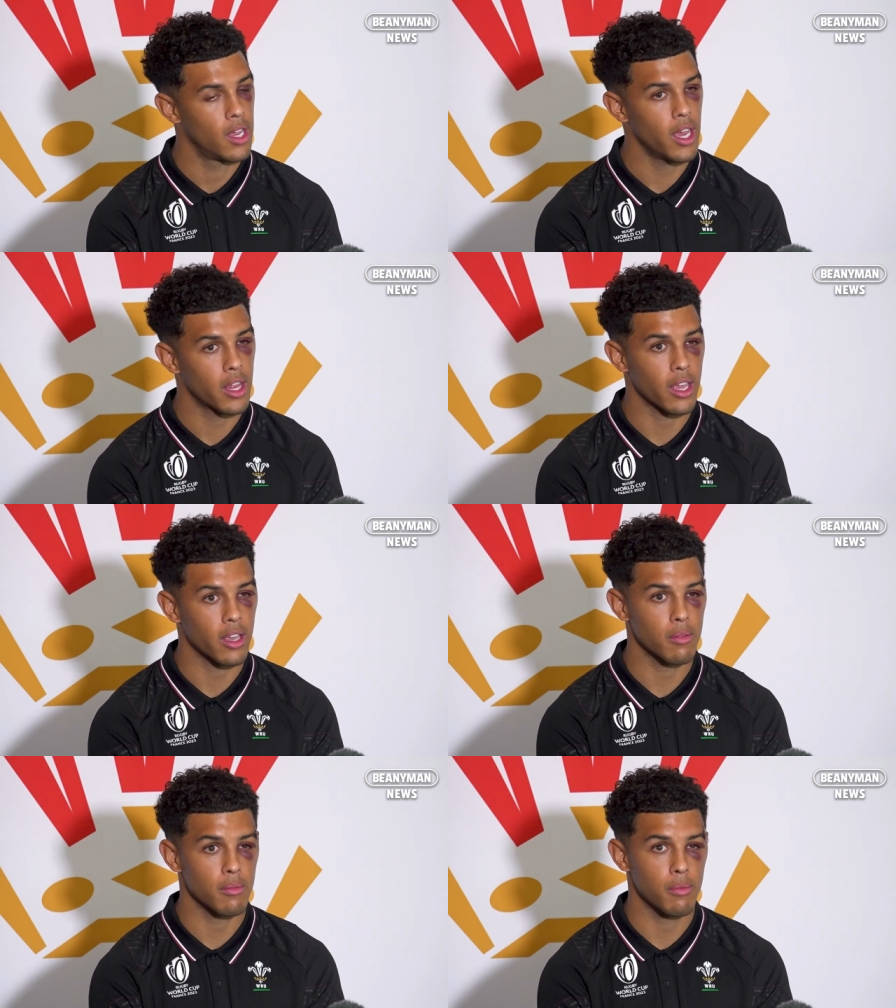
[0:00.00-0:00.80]
Yeah, I
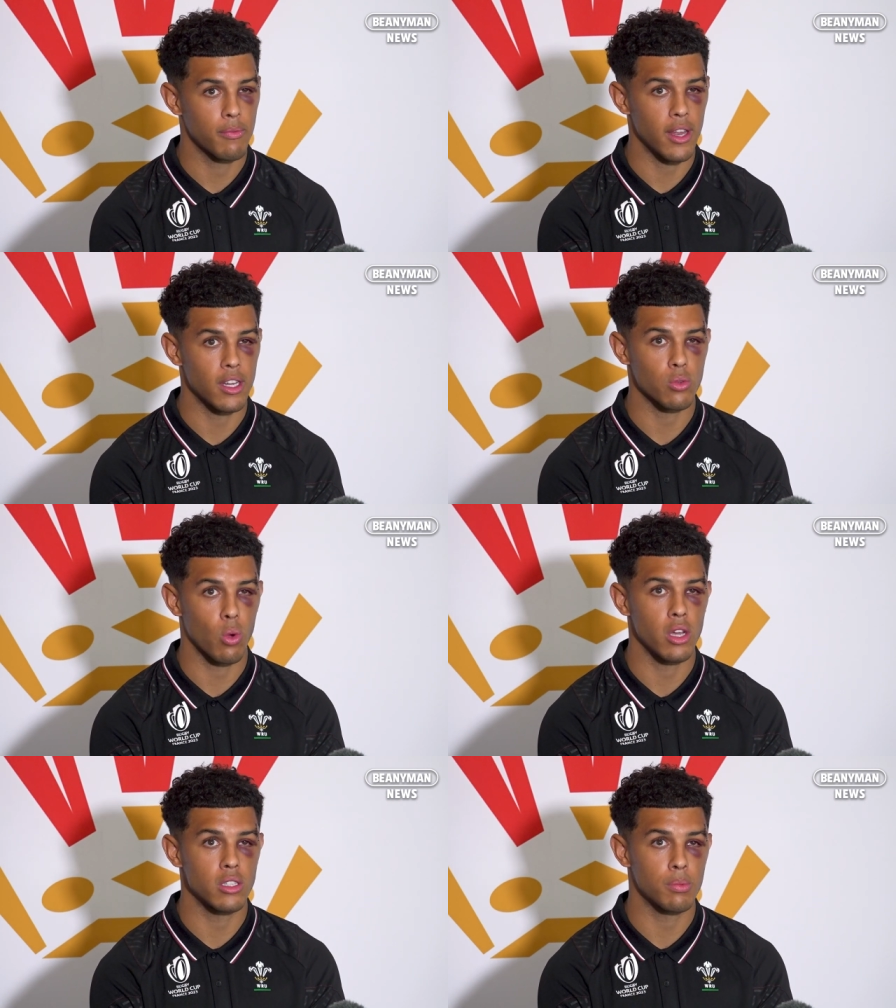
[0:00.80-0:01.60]
think
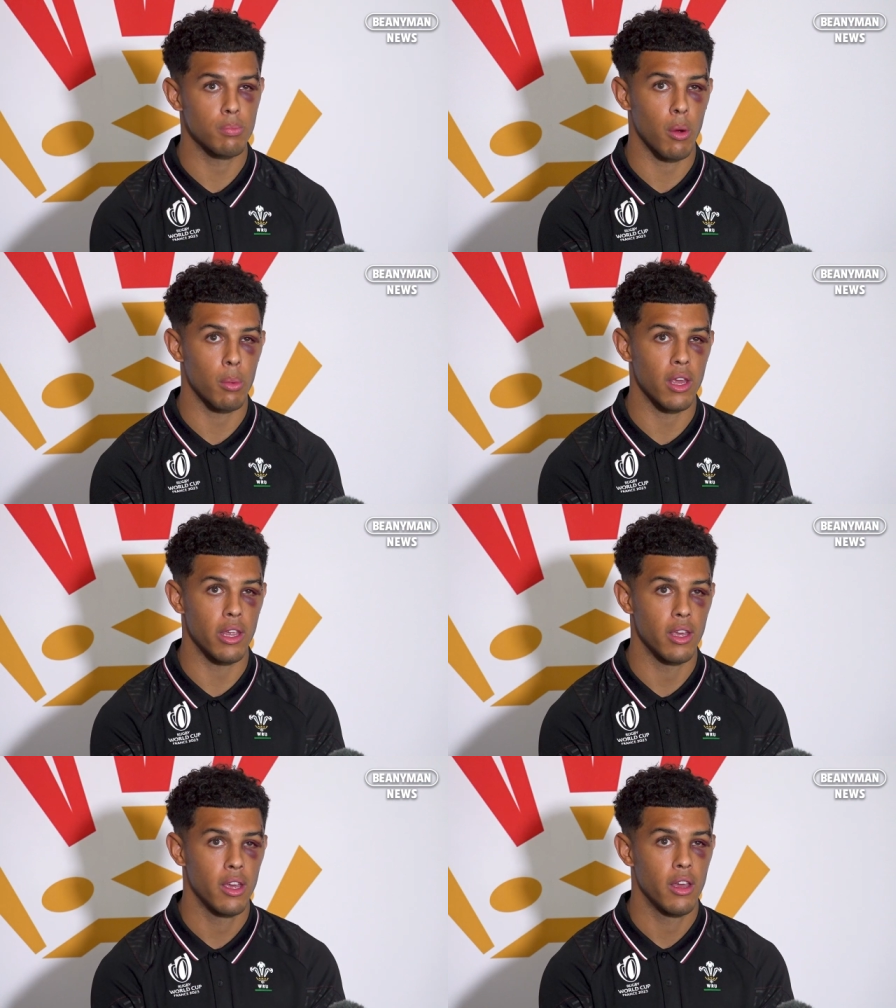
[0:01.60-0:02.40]
fitness-wise,
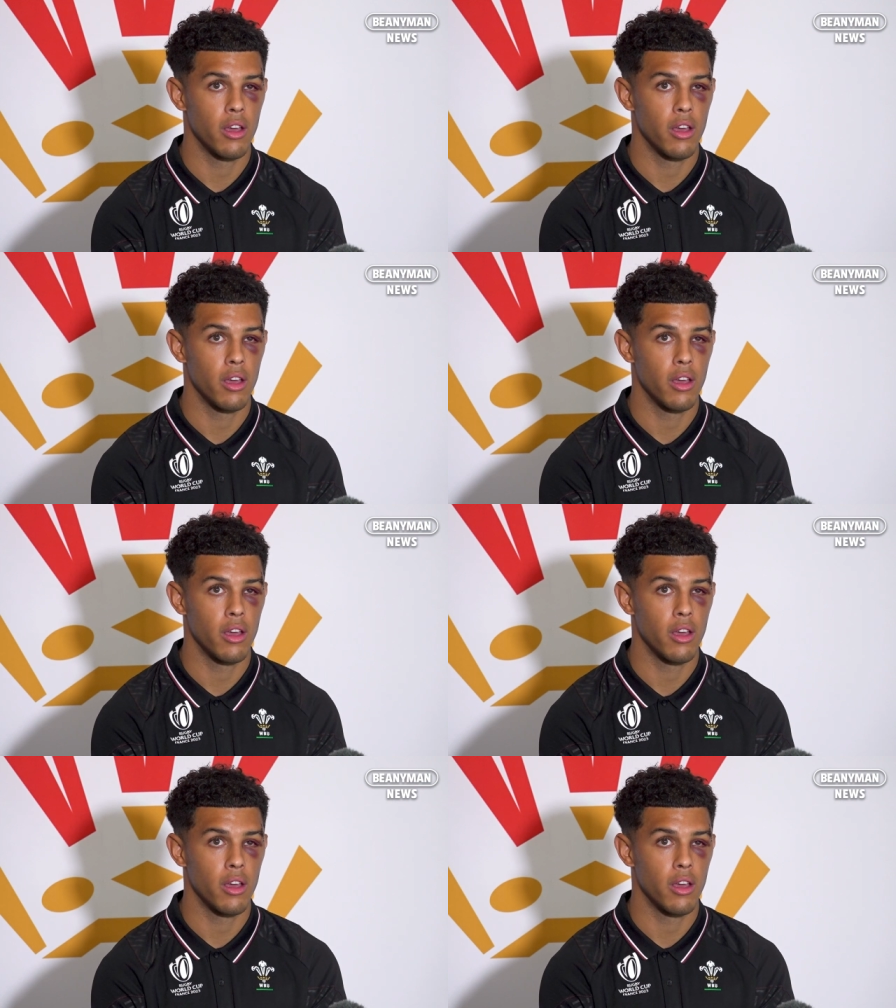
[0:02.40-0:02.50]
probably